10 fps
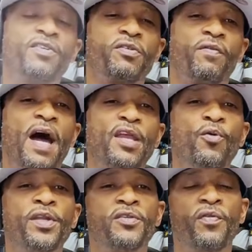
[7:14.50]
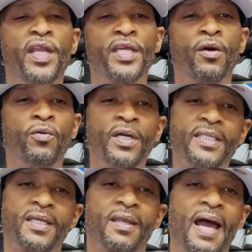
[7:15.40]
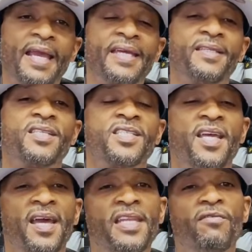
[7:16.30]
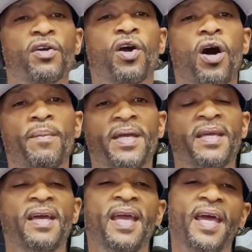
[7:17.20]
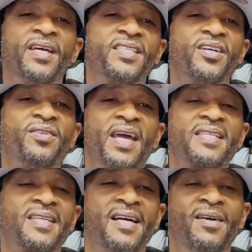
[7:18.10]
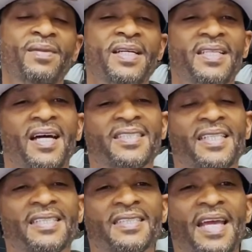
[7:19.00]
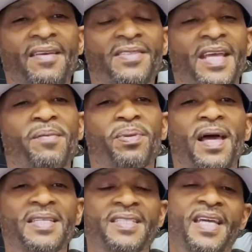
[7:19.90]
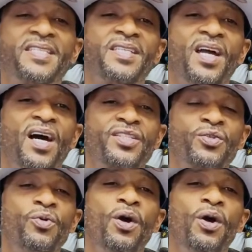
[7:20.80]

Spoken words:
some value in this video, hit the like, hit the share, leave a comment, and until next time, y'all stay safe, stay blessed, get to your hustle.